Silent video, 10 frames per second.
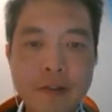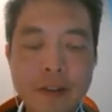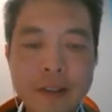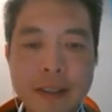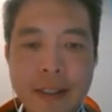
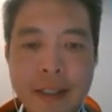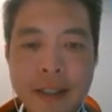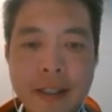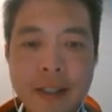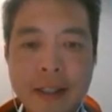First
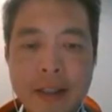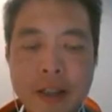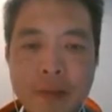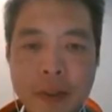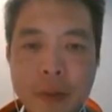thing the
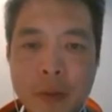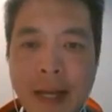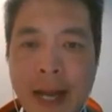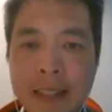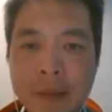Elephant Builder will
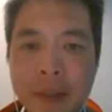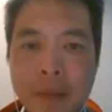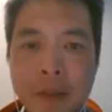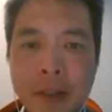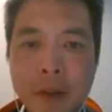ask me
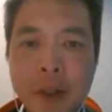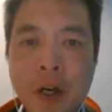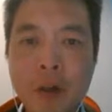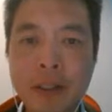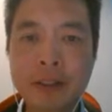about my new
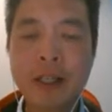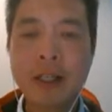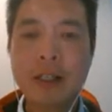node is,